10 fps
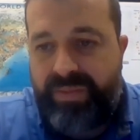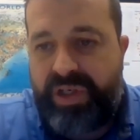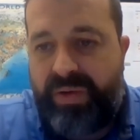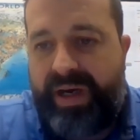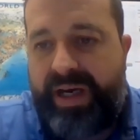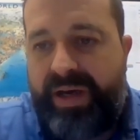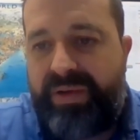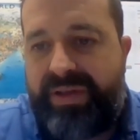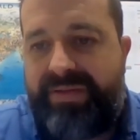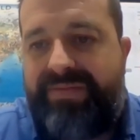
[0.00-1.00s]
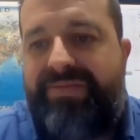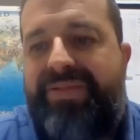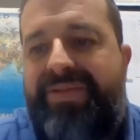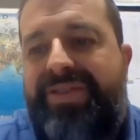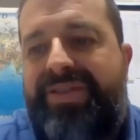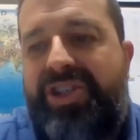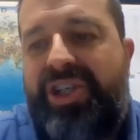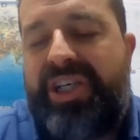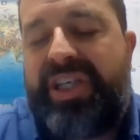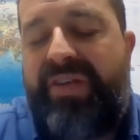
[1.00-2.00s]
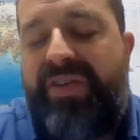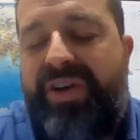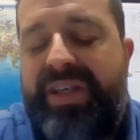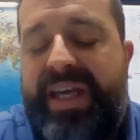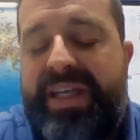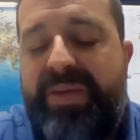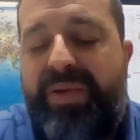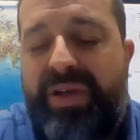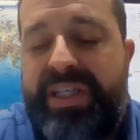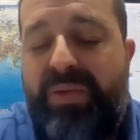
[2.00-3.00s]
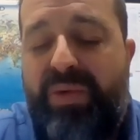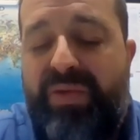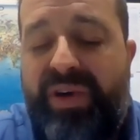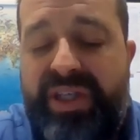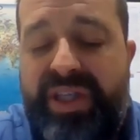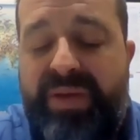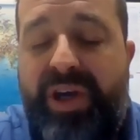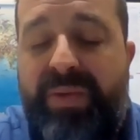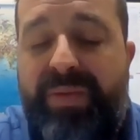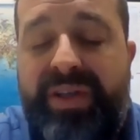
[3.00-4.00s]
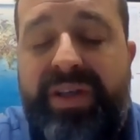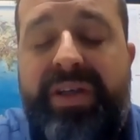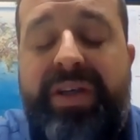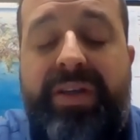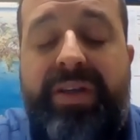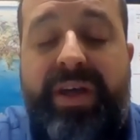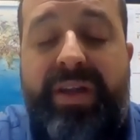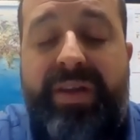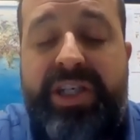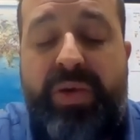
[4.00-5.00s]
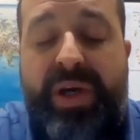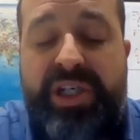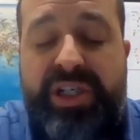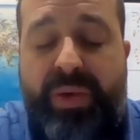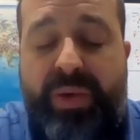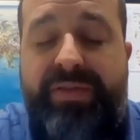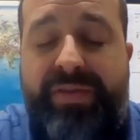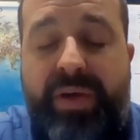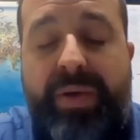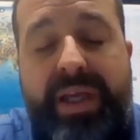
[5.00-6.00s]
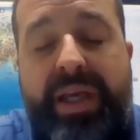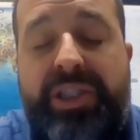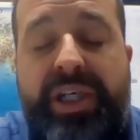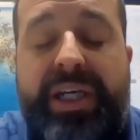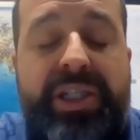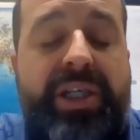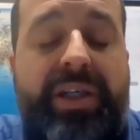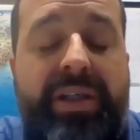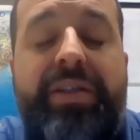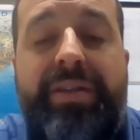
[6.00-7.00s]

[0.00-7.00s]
So I would suggest have a look at the data portal, see what we've got at the moment. the situation is quite fluid, it is changing.